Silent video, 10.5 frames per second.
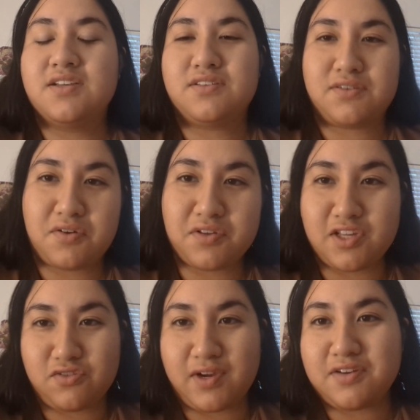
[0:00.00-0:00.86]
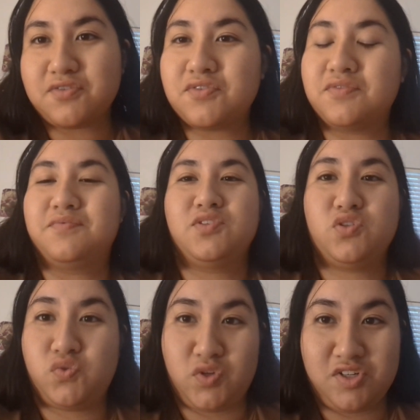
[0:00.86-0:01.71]
So they try to
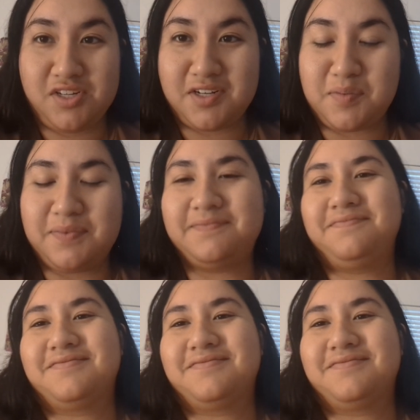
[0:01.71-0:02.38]
switch it up.